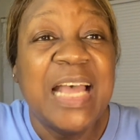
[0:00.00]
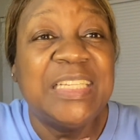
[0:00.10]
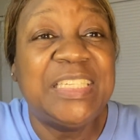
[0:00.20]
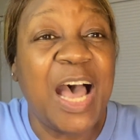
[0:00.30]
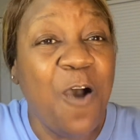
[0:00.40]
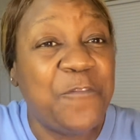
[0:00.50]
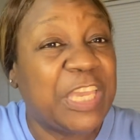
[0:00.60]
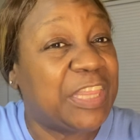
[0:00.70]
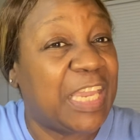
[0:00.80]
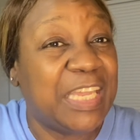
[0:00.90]
Don't
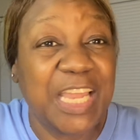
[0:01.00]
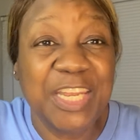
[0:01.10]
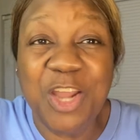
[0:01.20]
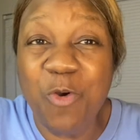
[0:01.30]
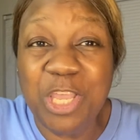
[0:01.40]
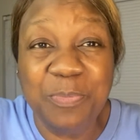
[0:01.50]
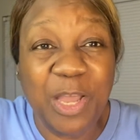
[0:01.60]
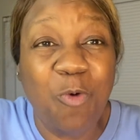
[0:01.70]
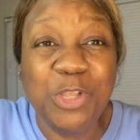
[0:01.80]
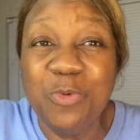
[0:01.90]
forget to hit that noti
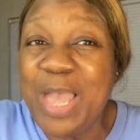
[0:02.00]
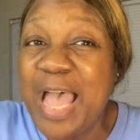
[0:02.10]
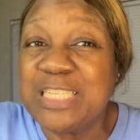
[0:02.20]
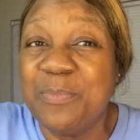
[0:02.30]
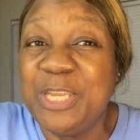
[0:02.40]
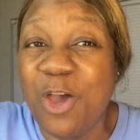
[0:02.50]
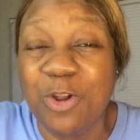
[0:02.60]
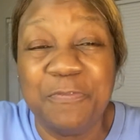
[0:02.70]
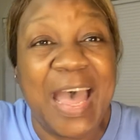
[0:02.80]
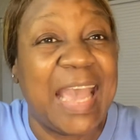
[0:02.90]
bell where you guys can be
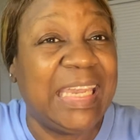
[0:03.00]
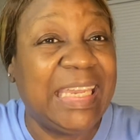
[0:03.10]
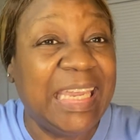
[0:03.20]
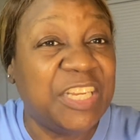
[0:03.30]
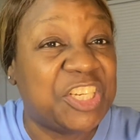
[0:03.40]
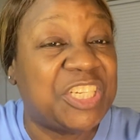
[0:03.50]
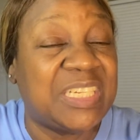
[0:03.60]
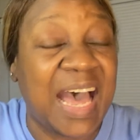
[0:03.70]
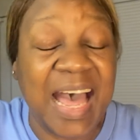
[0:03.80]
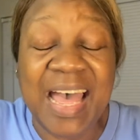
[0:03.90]
notified each
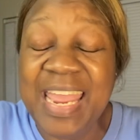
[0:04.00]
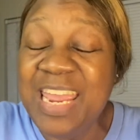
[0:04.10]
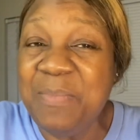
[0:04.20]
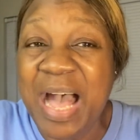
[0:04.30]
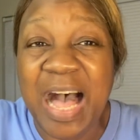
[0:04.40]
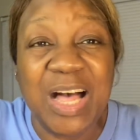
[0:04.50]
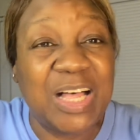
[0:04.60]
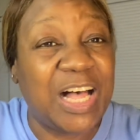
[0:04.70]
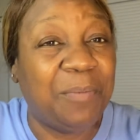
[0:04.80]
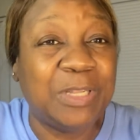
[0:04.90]
time I
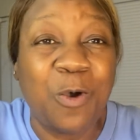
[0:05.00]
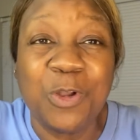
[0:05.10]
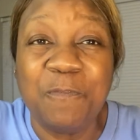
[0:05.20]
upload a